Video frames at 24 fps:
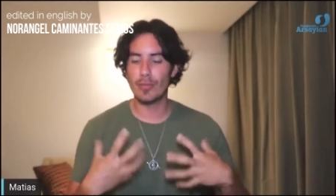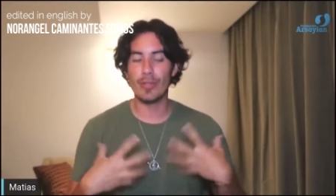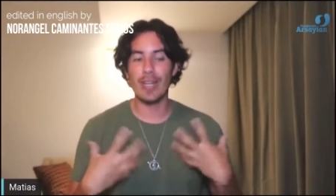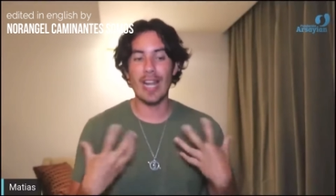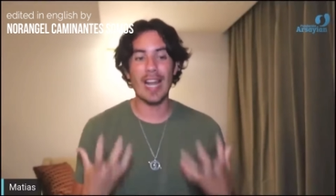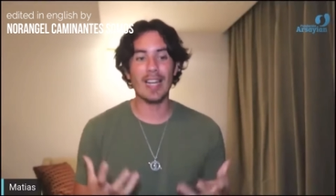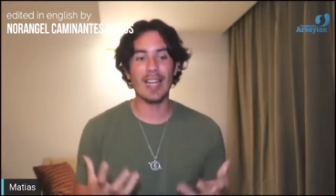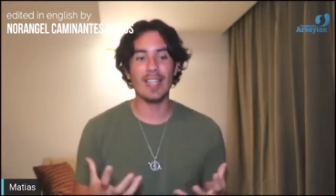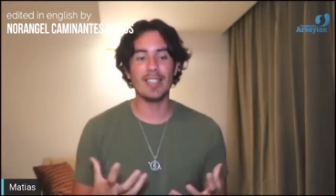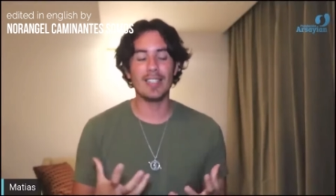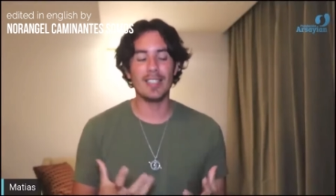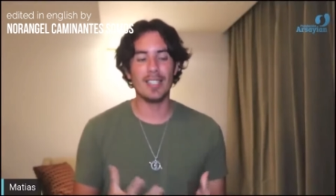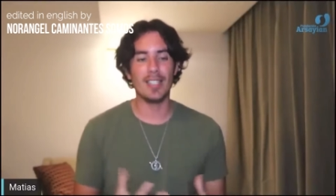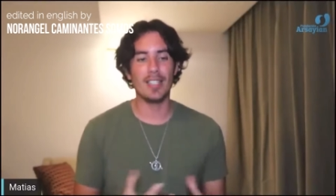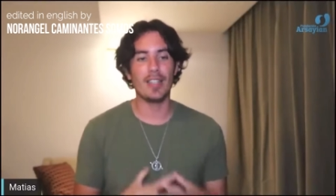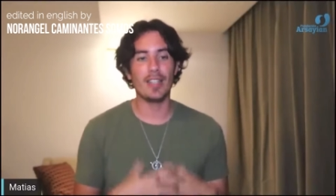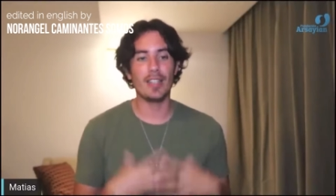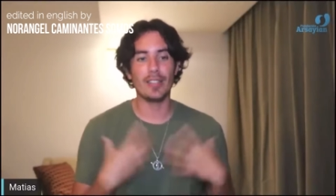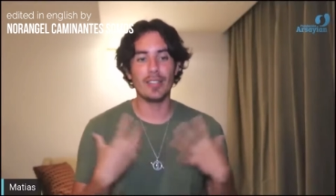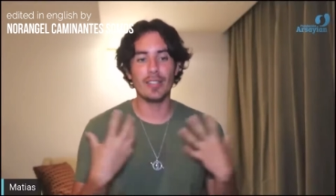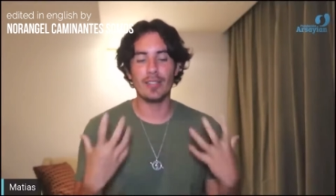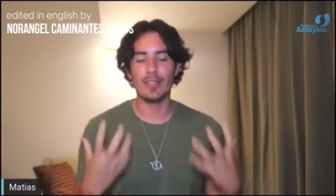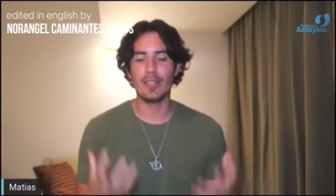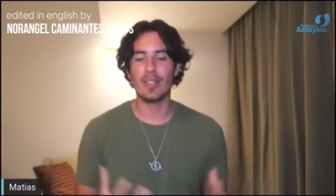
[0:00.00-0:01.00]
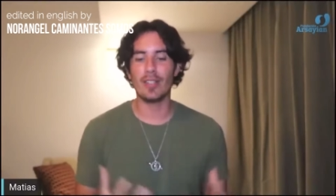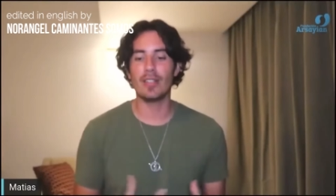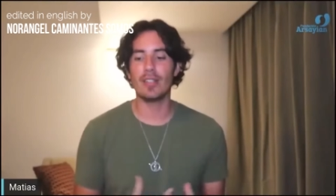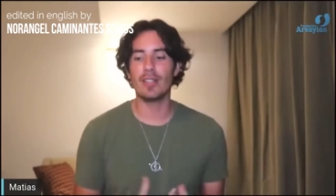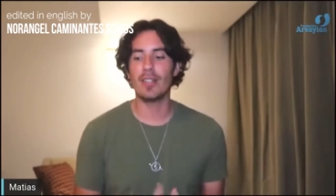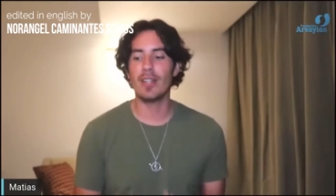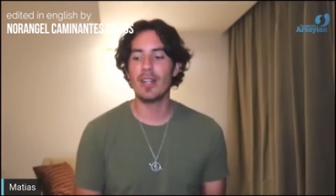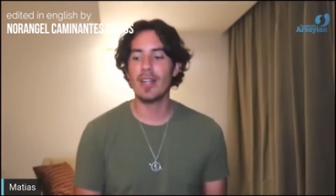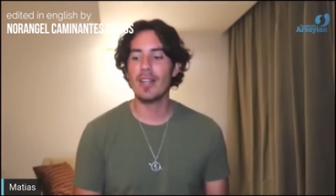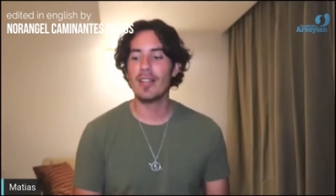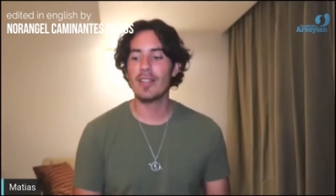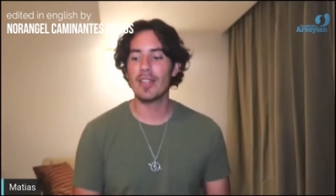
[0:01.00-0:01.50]
reality,
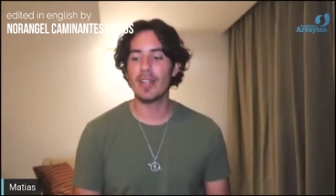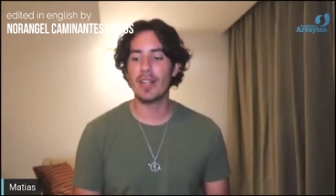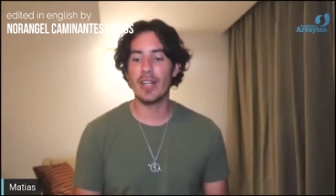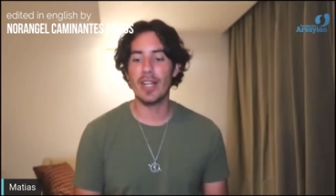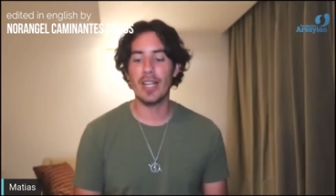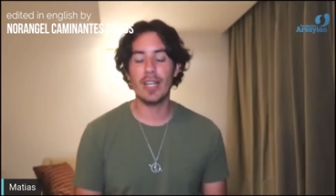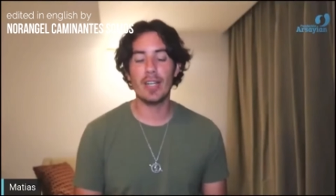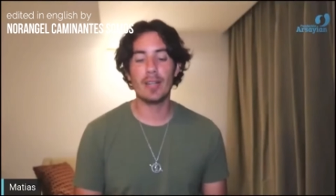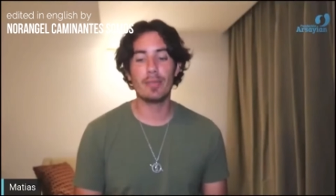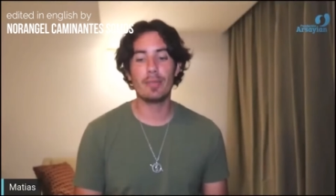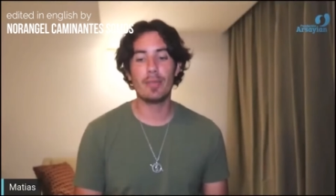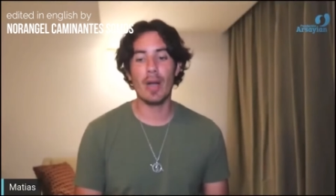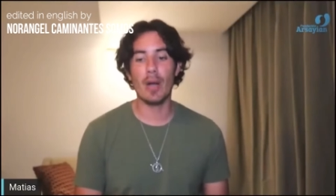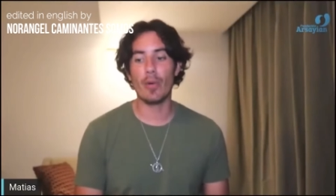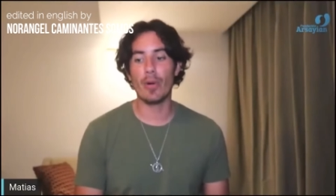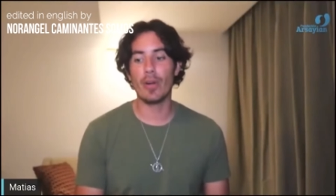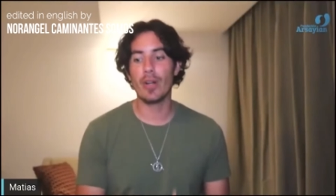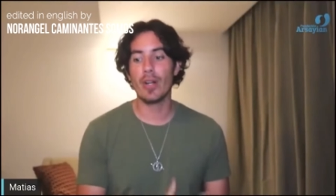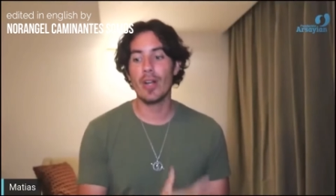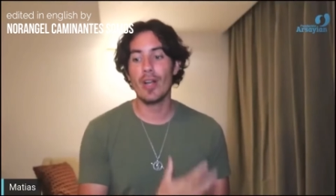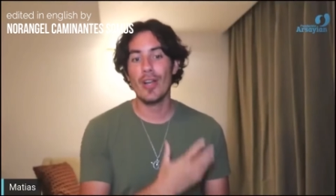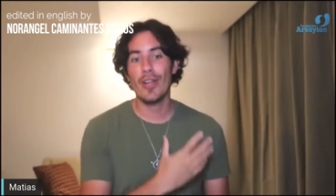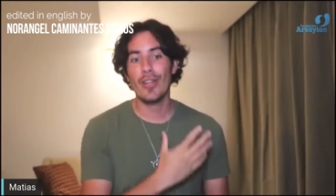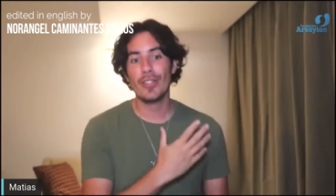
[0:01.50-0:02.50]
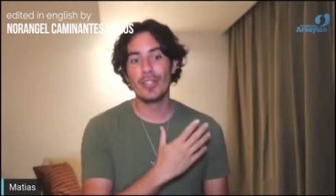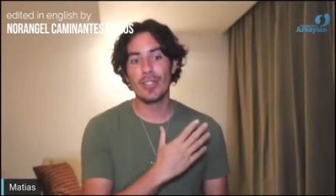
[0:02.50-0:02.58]
their inner power.